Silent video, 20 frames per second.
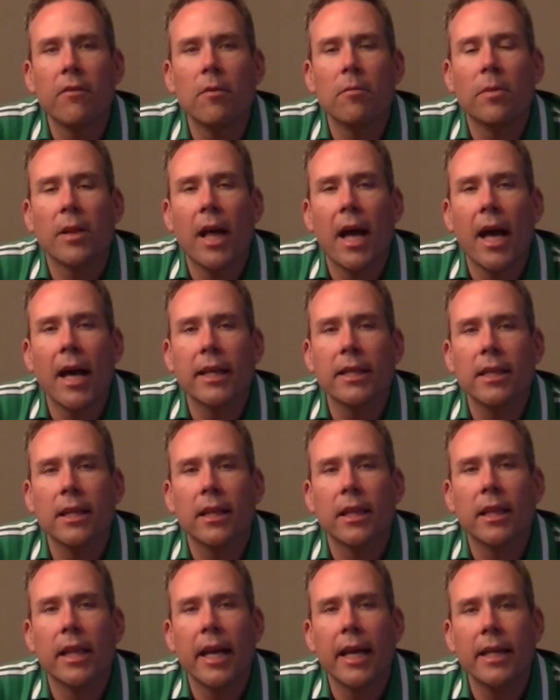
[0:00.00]
even blocked
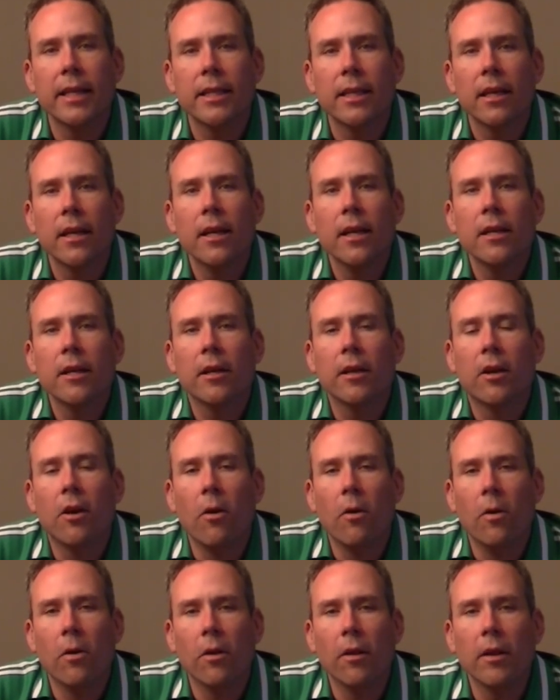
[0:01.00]
a late
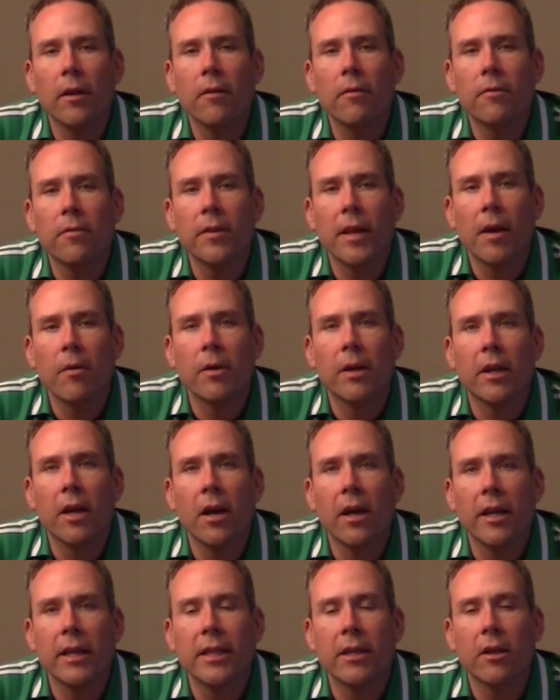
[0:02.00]
goal that would
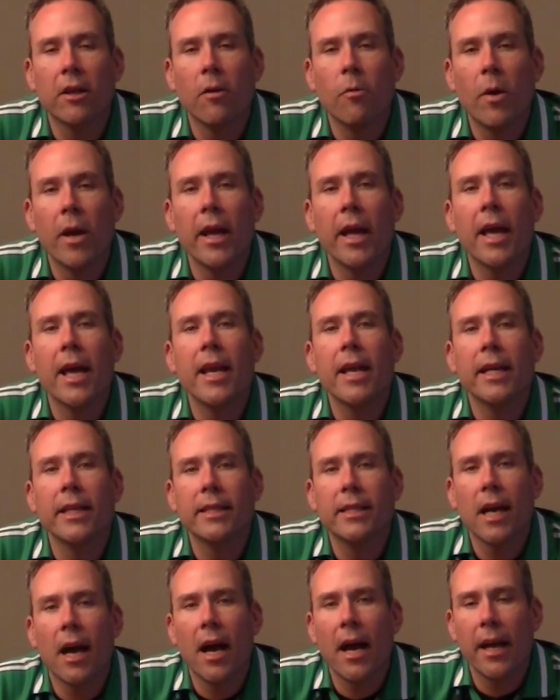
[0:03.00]
went ahead
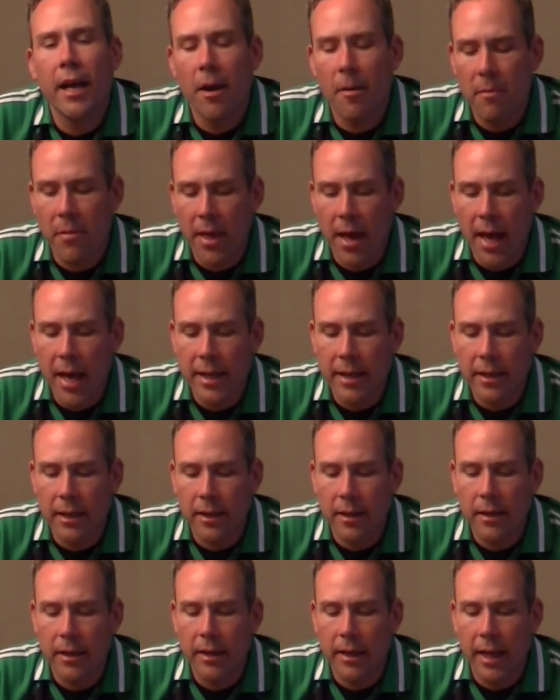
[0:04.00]
and tie up that
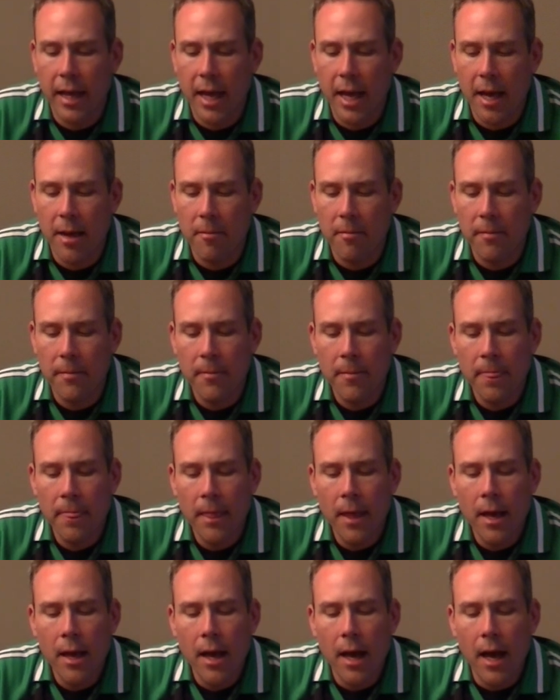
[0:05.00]
game.
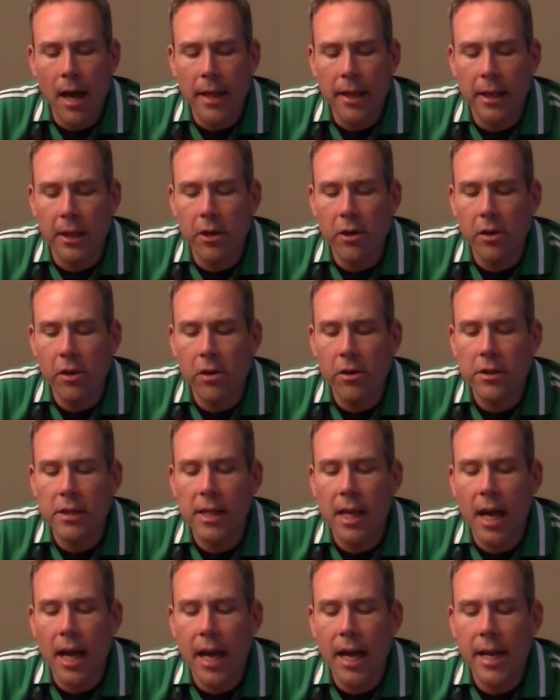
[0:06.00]
On the Good Earth
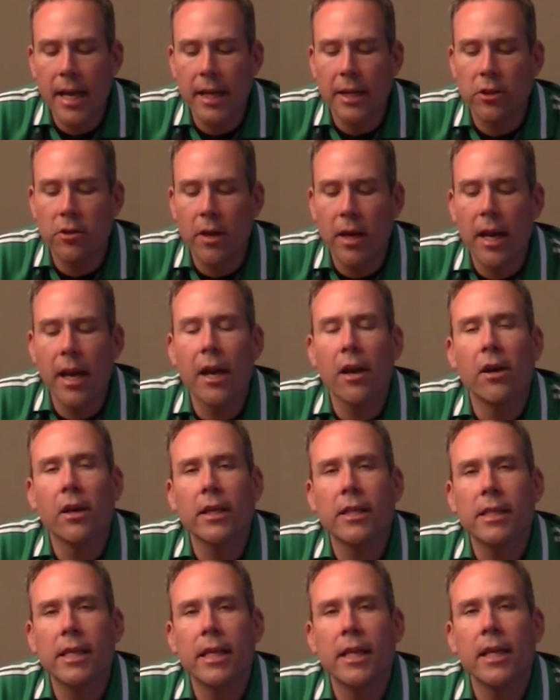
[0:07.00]
side, Andretta
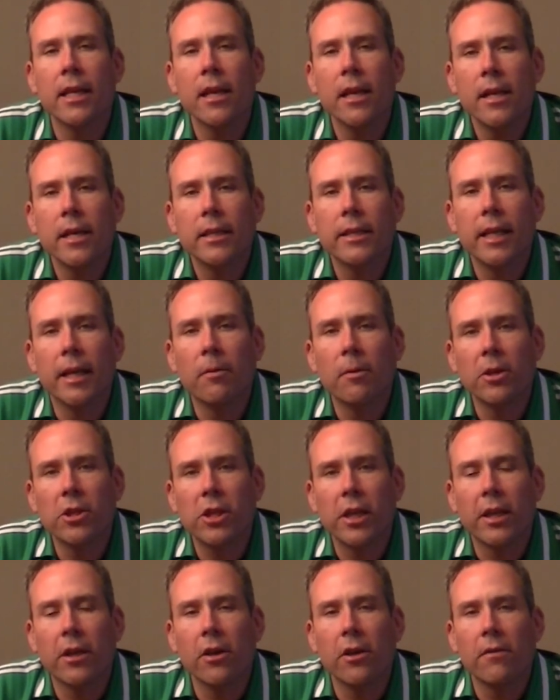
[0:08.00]
Erickson did
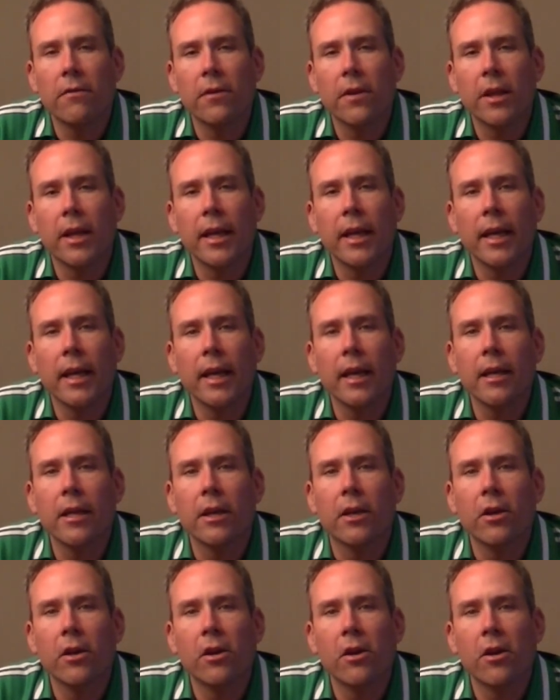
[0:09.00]
what she could for the
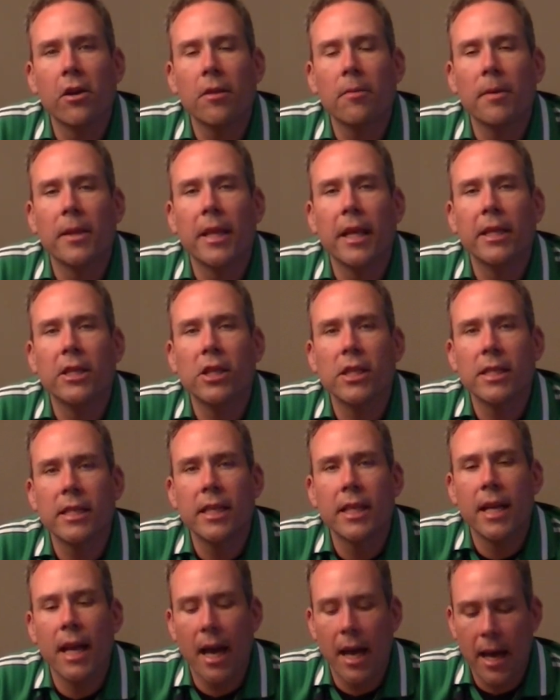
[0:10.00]
Good Earth, but they
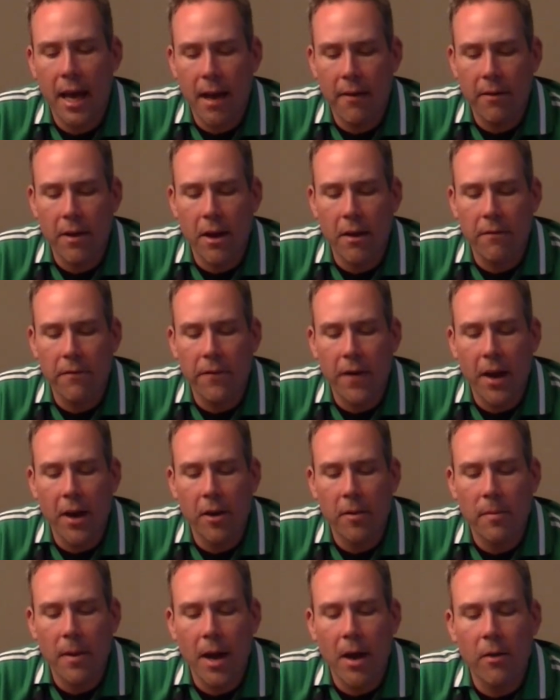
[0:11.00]
just did not have enough
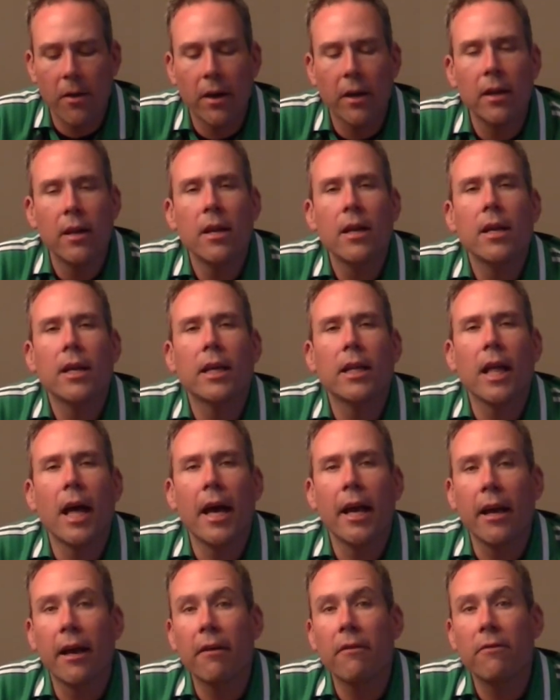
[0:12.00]
firepower.
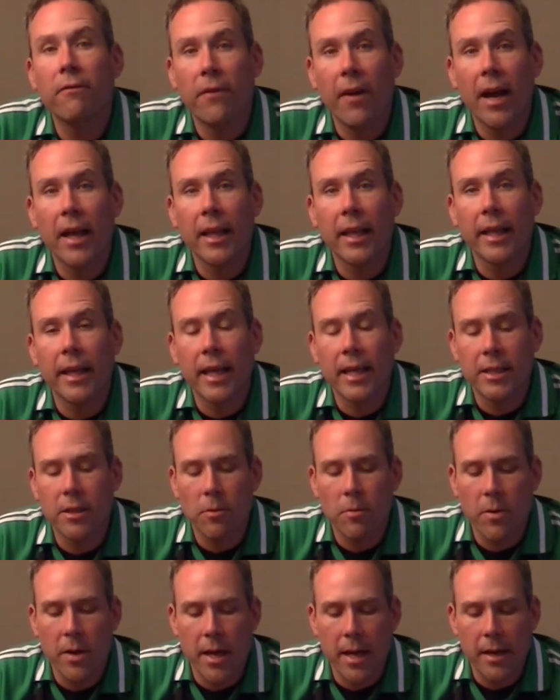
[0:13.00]
Clada finally
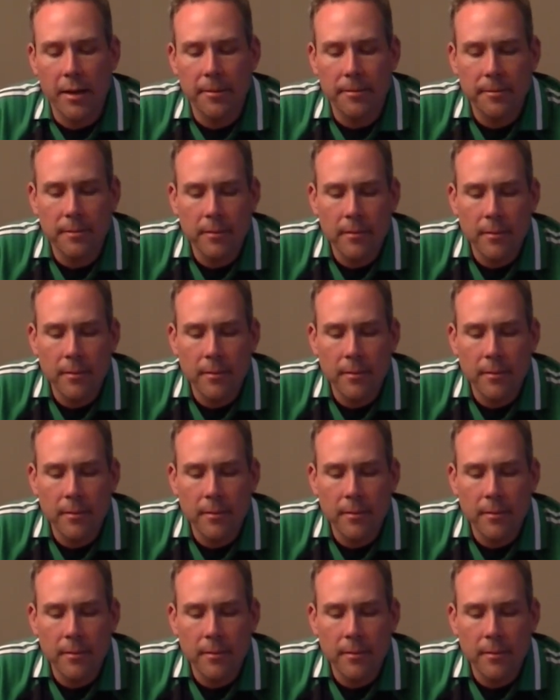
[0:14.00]
gets a win.